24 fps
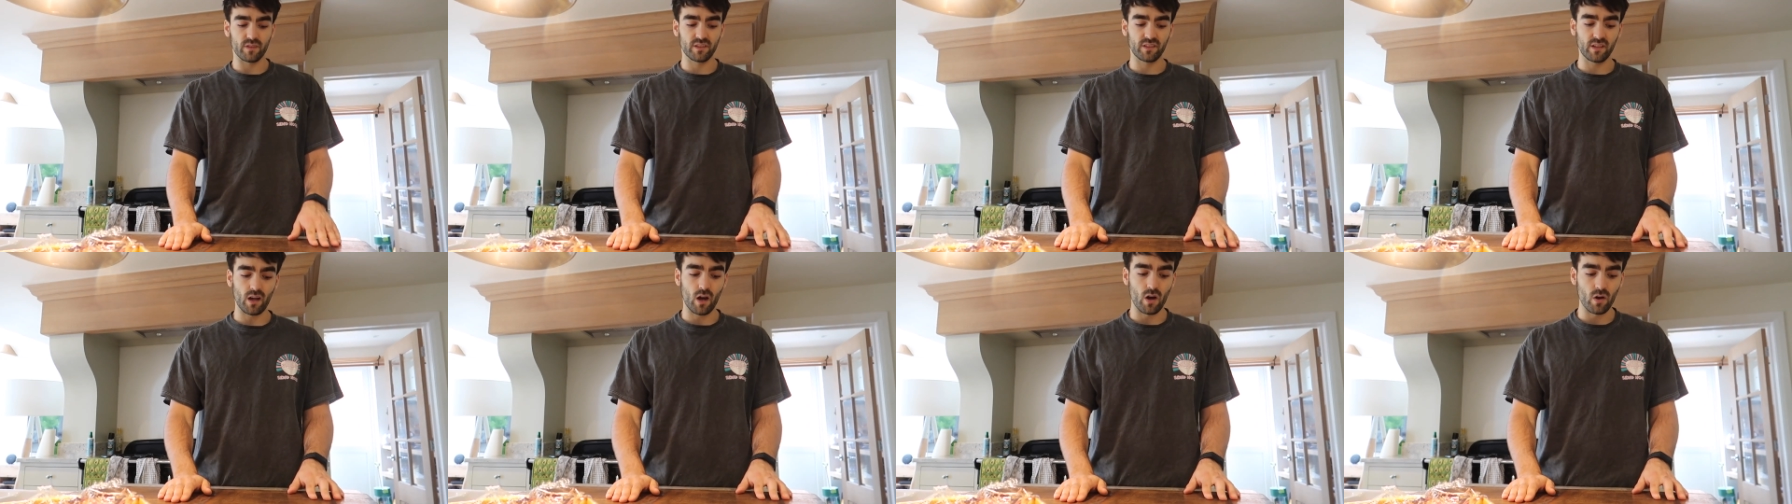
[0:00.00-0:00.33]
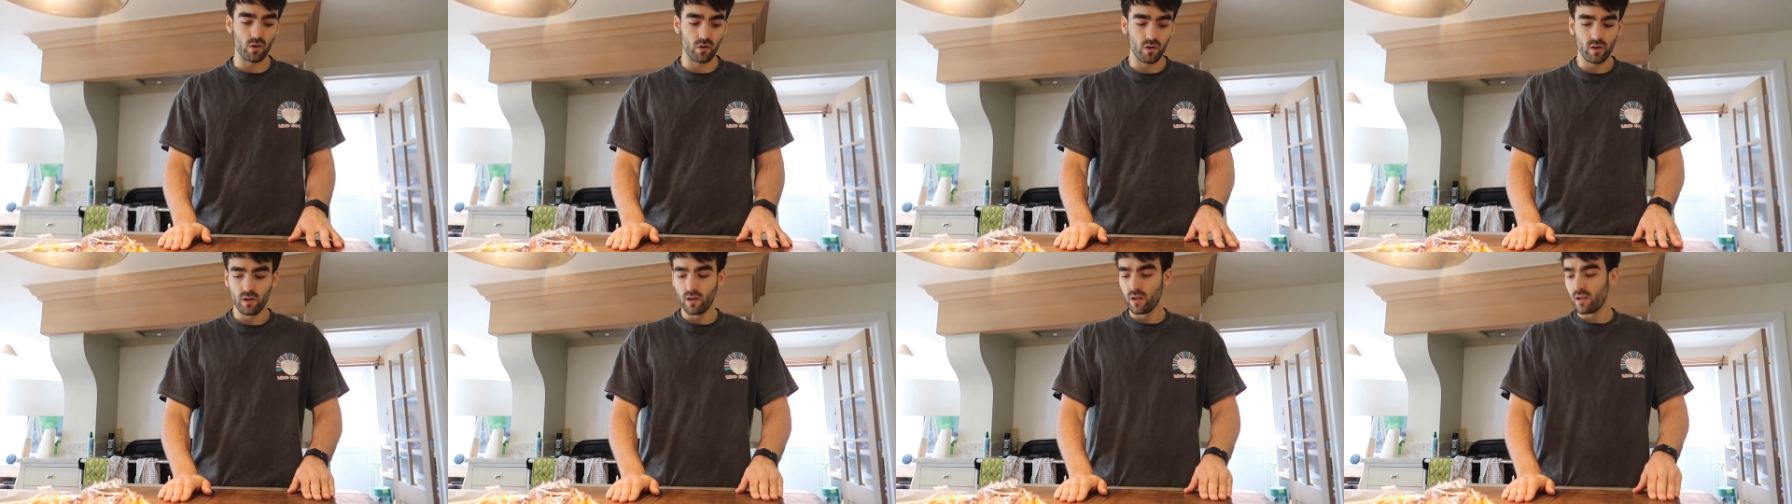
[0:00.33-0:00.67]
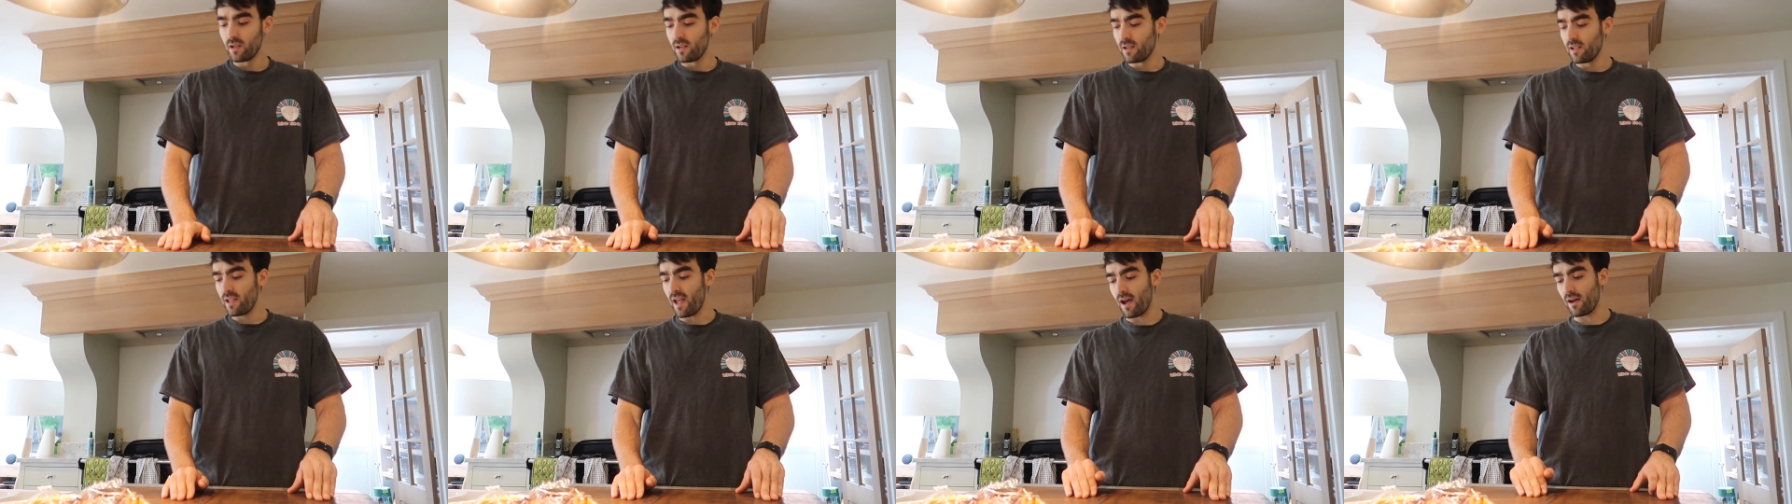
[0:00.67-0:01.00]
So
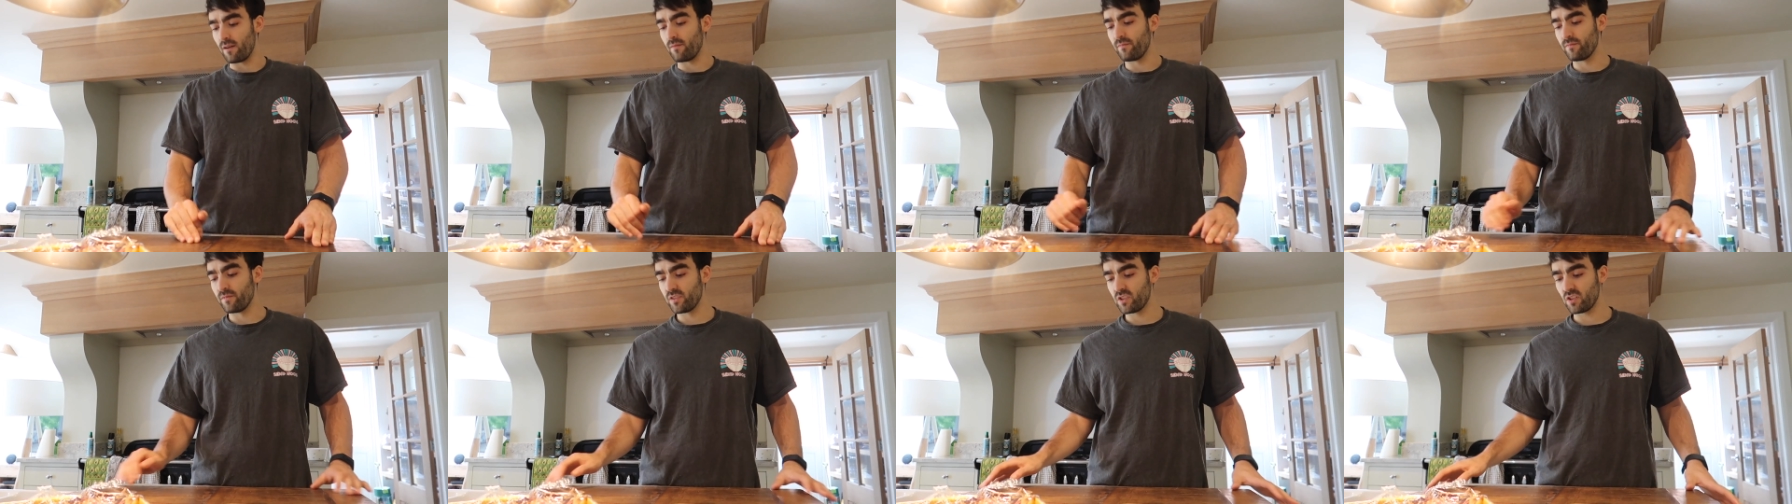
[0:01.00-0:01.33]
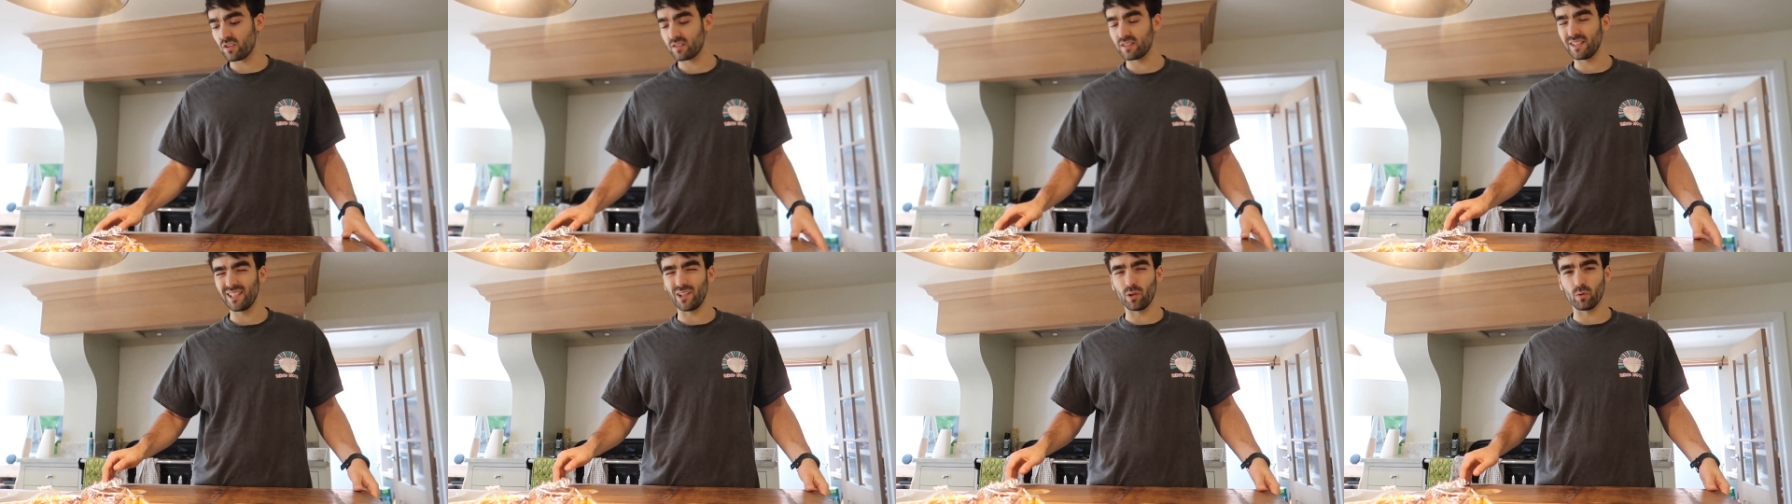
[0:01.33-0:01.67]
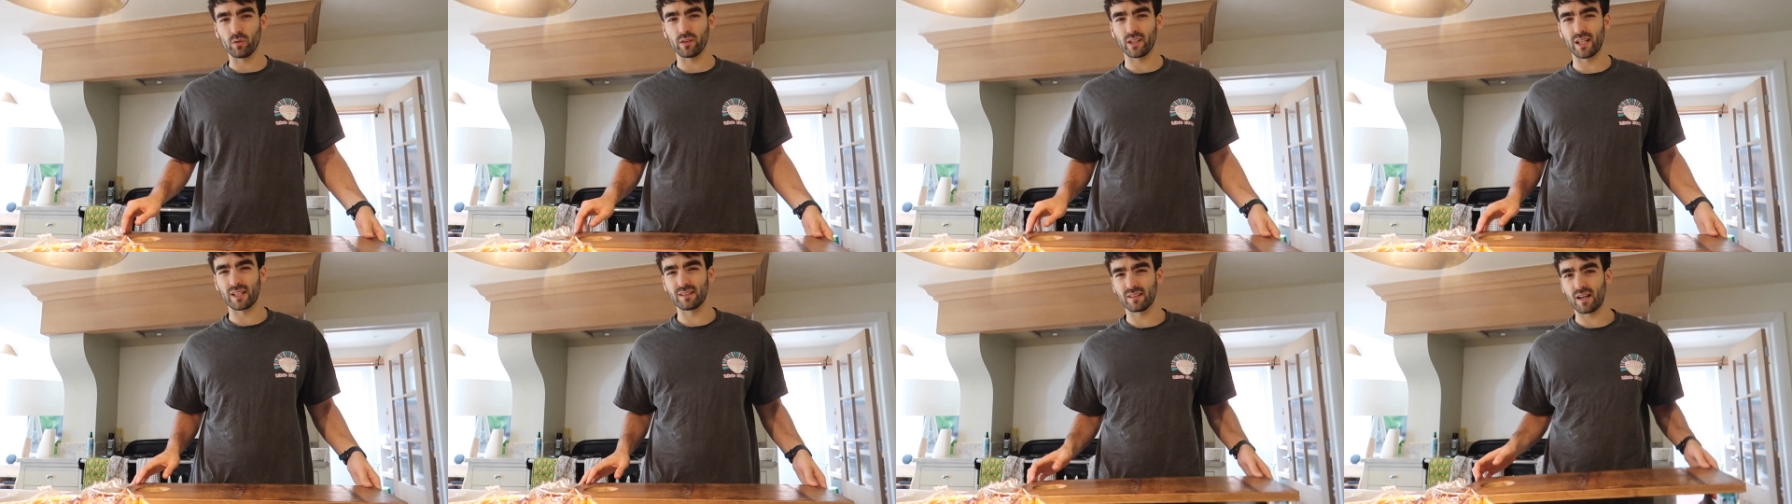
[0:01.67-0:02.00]
yeah, just little
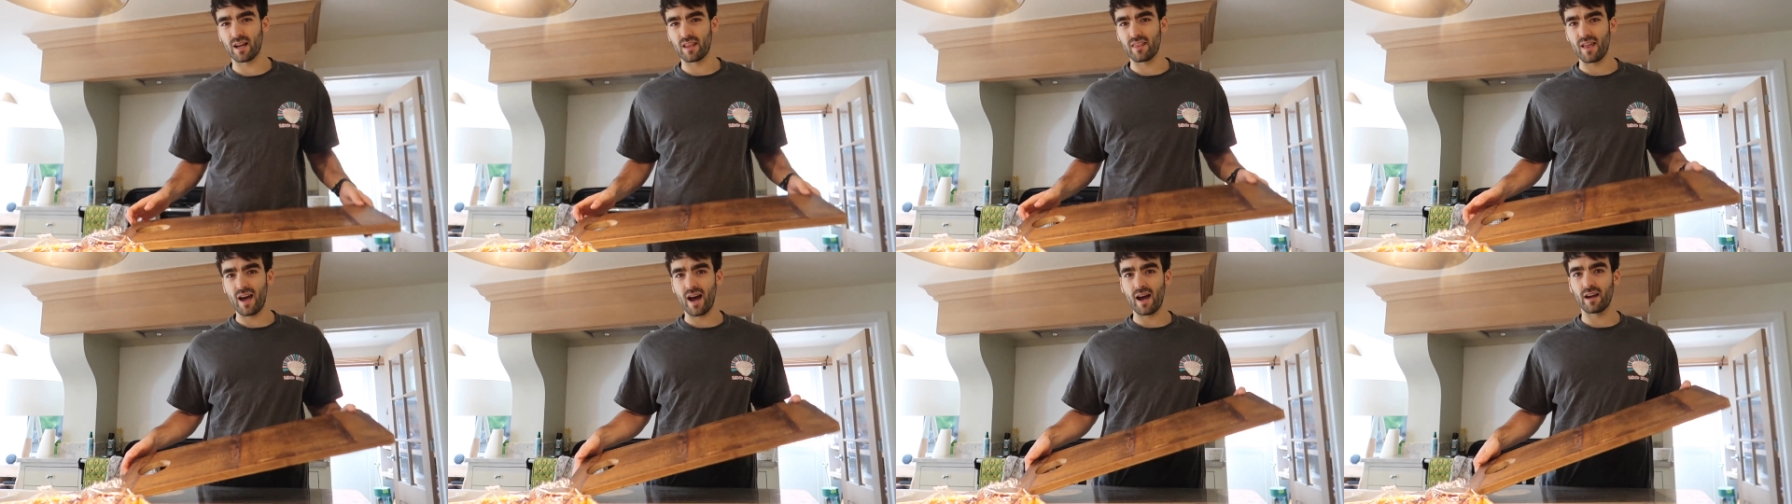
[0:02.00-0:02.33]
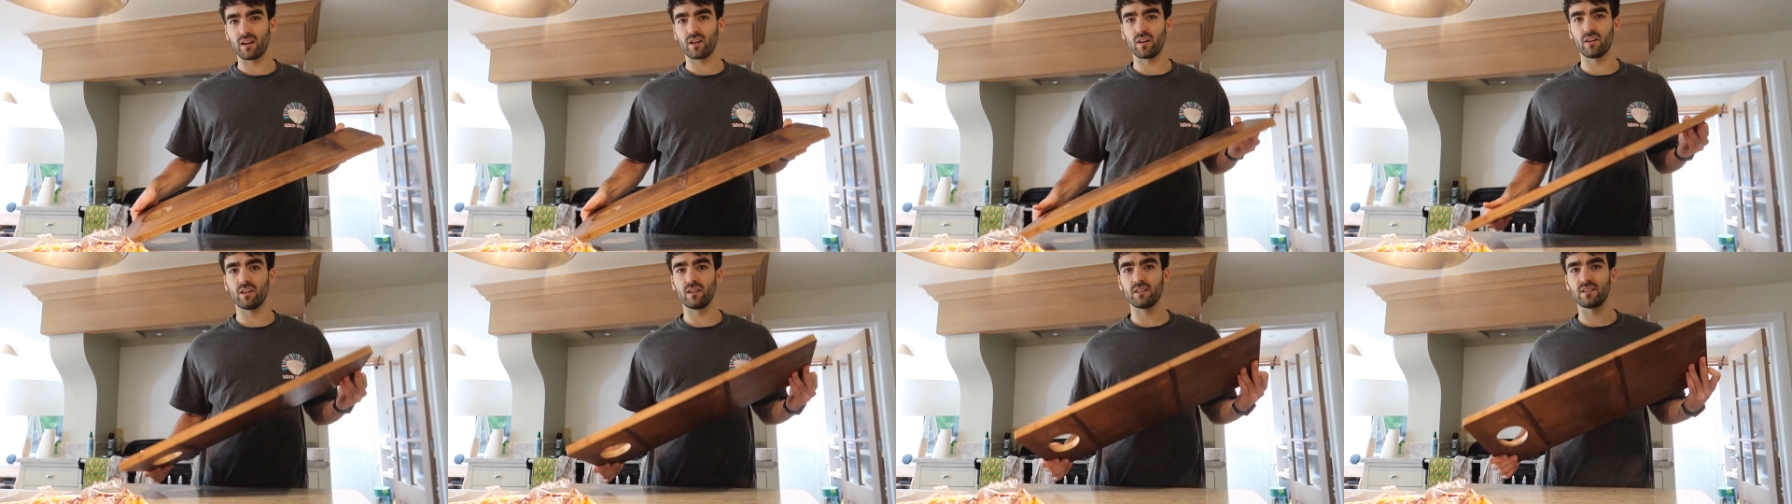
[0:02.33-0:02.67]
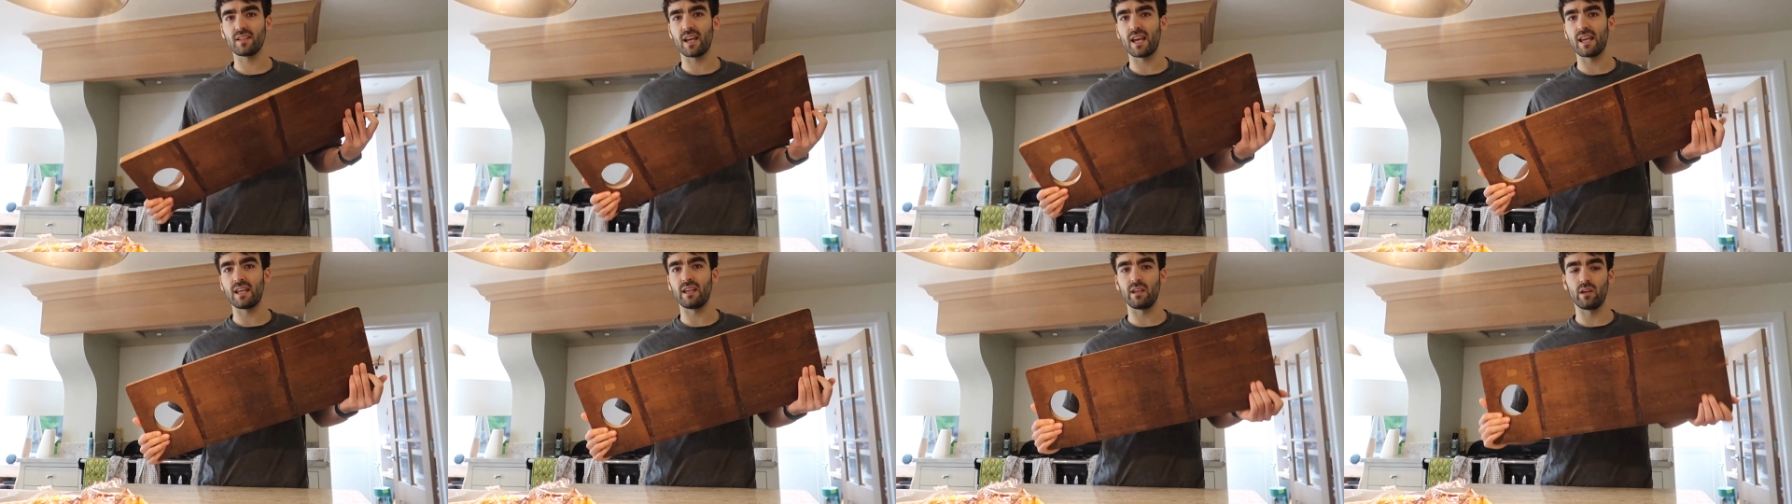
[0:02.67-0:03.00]
things like that are going to
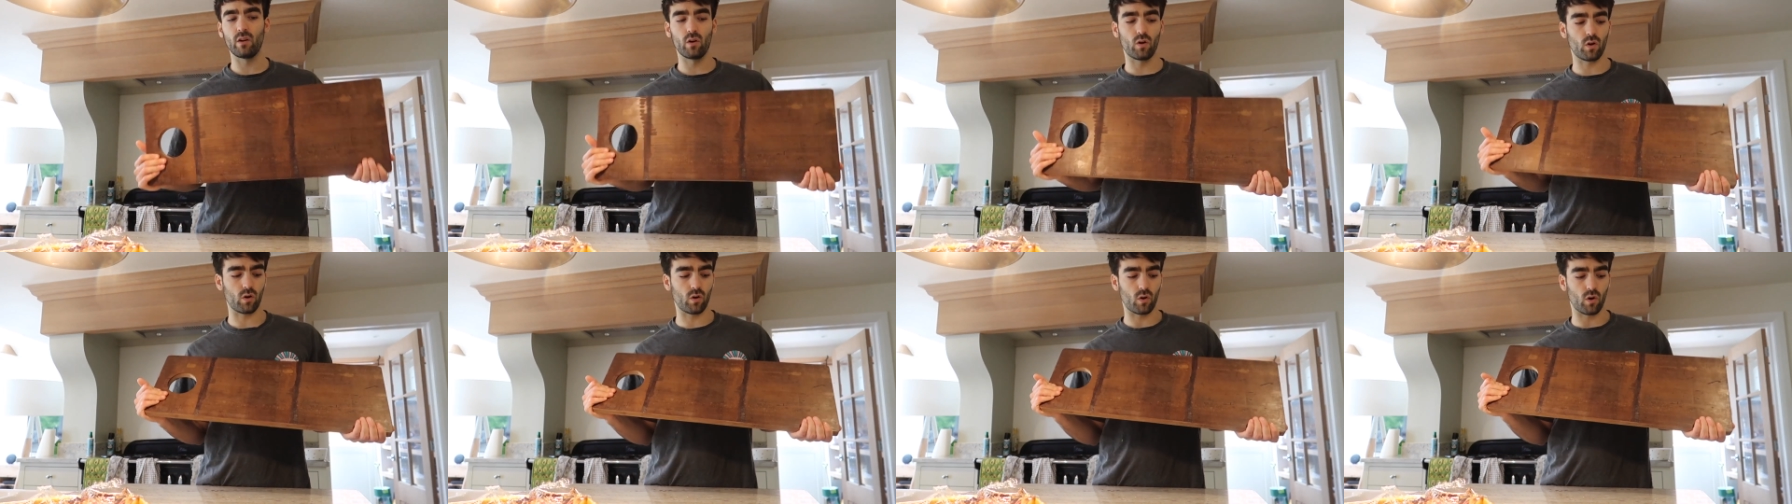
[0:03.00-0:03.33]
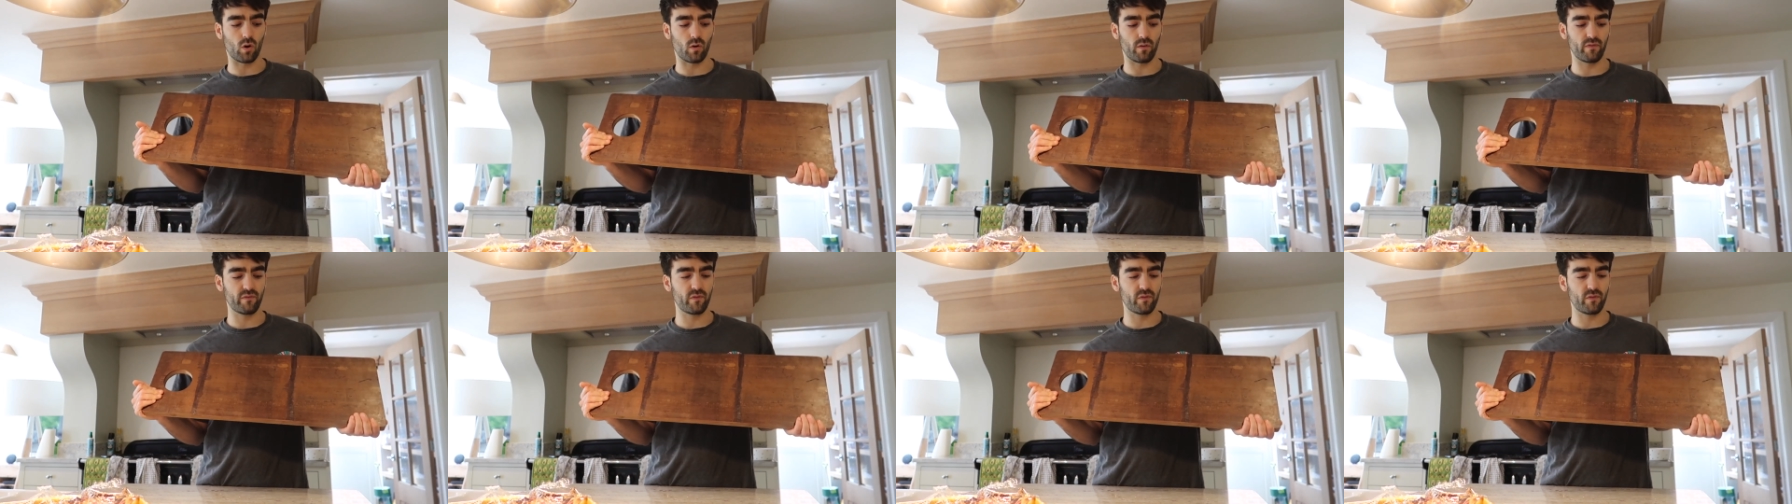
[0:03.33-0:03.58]
take your